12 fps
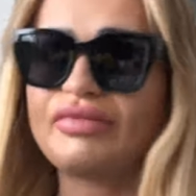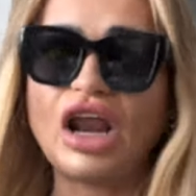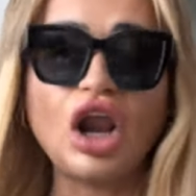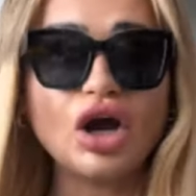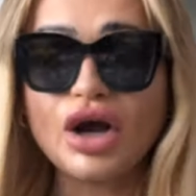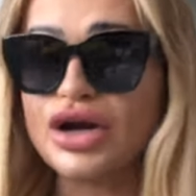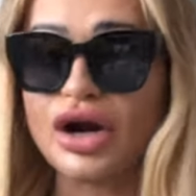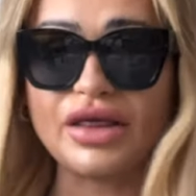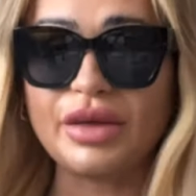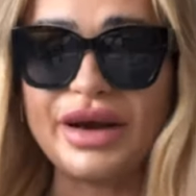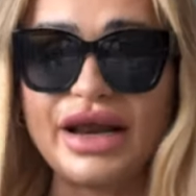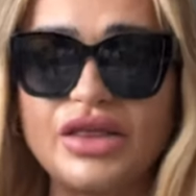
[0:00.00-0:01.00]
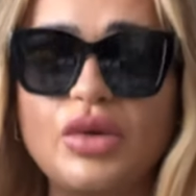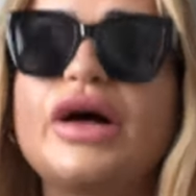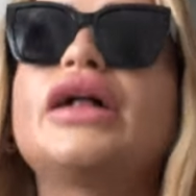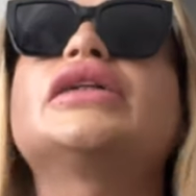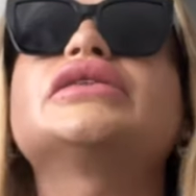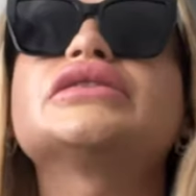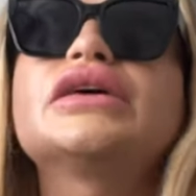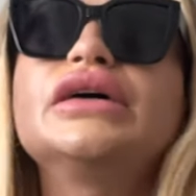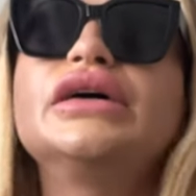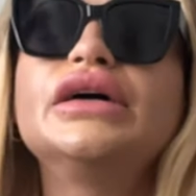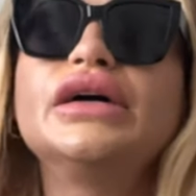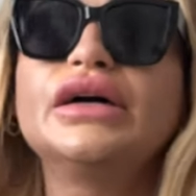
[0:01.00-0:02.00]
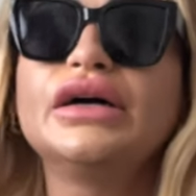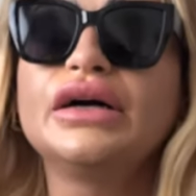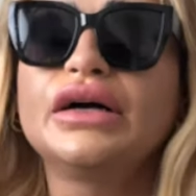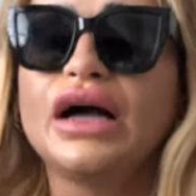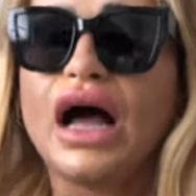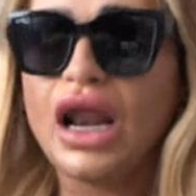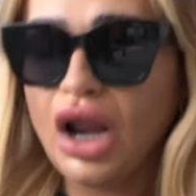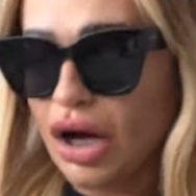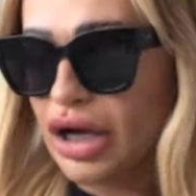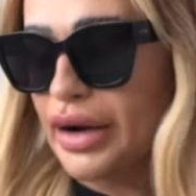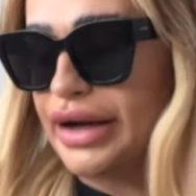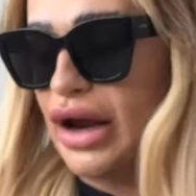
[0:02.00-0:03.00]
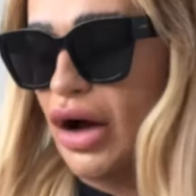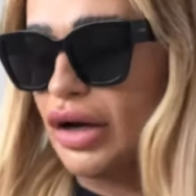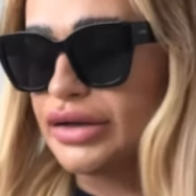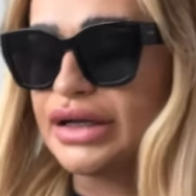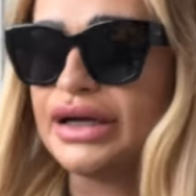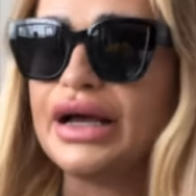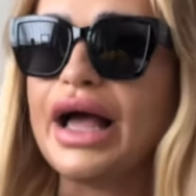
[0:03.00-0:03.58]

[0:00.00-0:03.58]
A lot going on at the minute in the world. A lot going on.